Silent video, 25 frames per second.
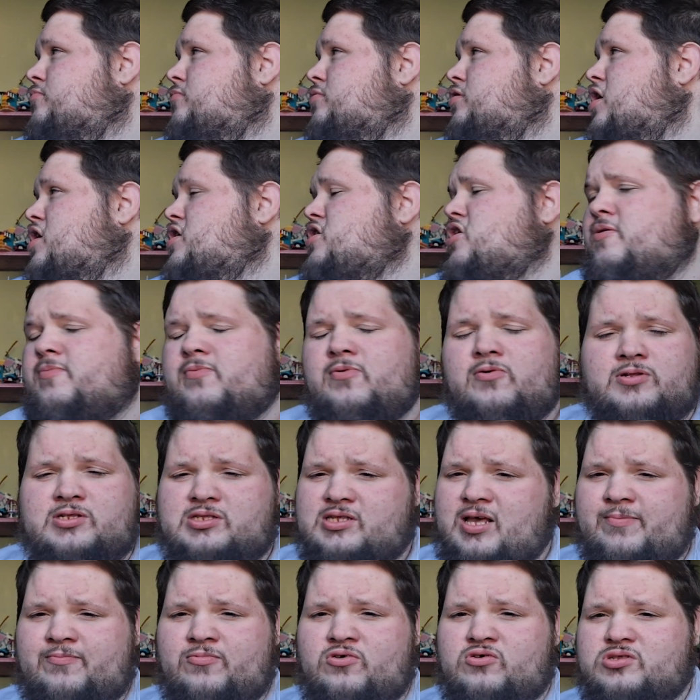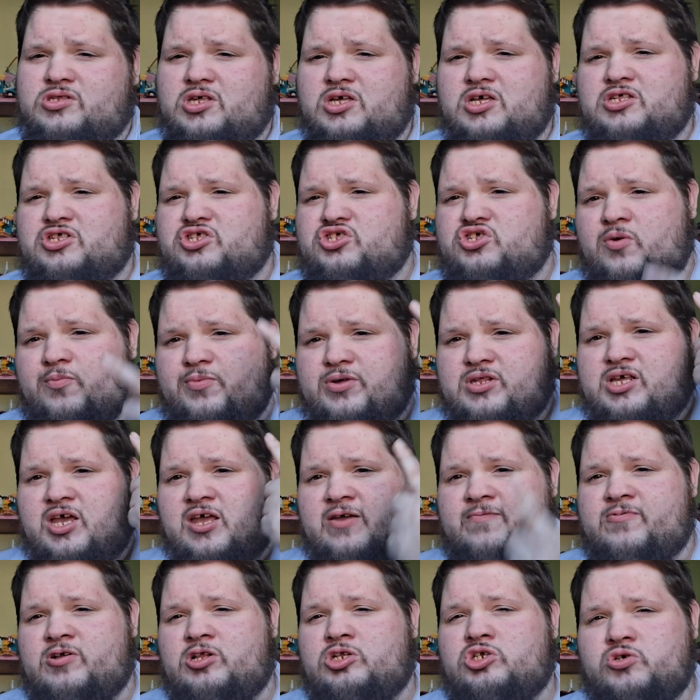Like normal samples is Super
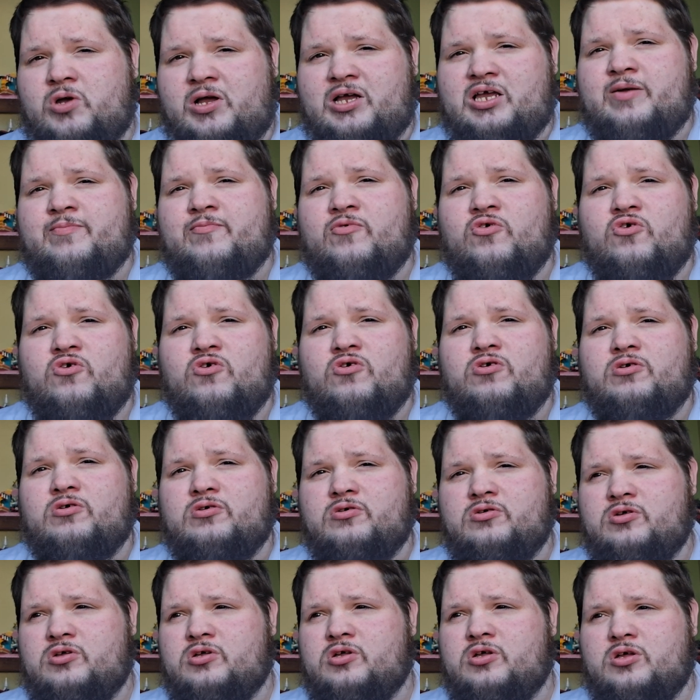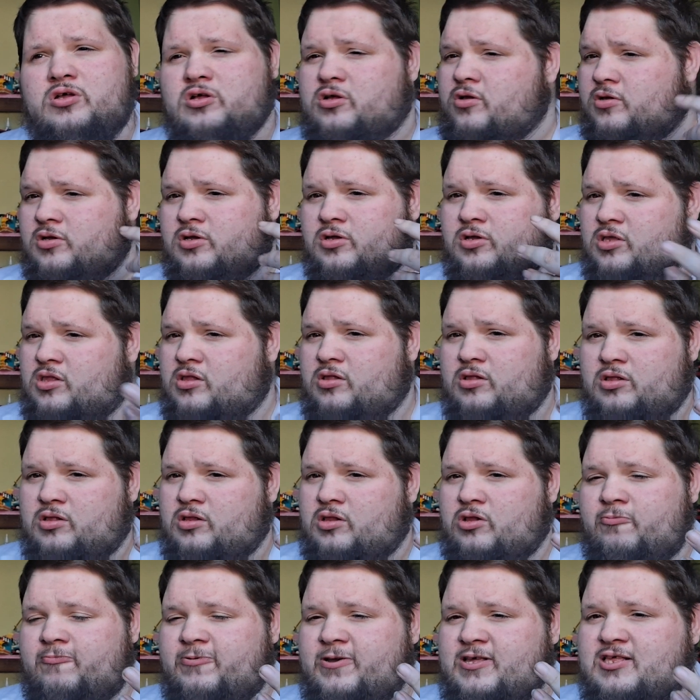Saiyan from Dragon Ball,
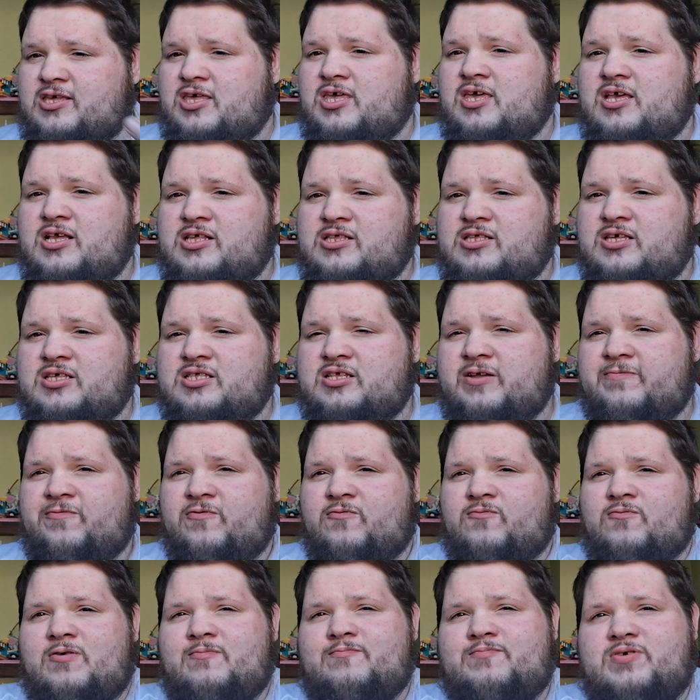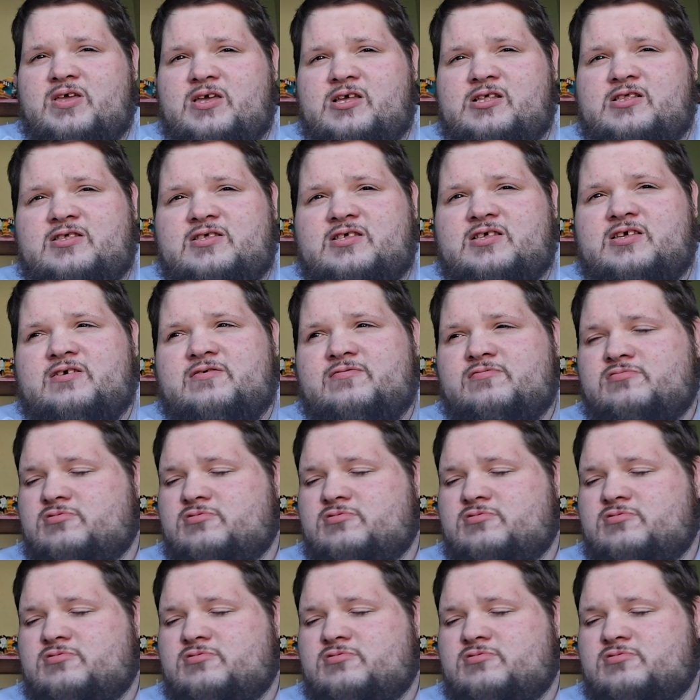Ruby's gear system for One Piece.